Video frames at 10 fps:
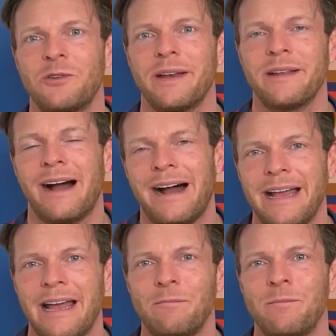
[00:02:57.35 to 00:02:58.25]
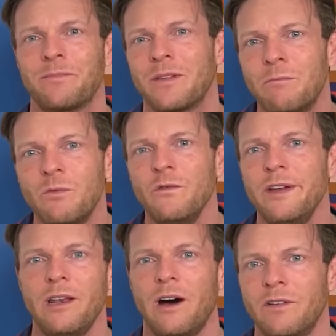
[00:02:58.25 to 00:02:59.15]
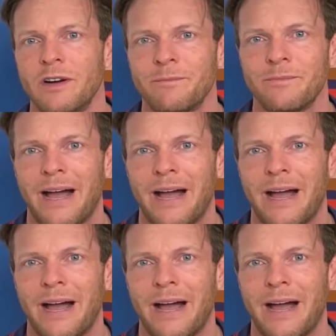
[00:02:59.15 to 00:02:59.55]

to it, I am a movie lover.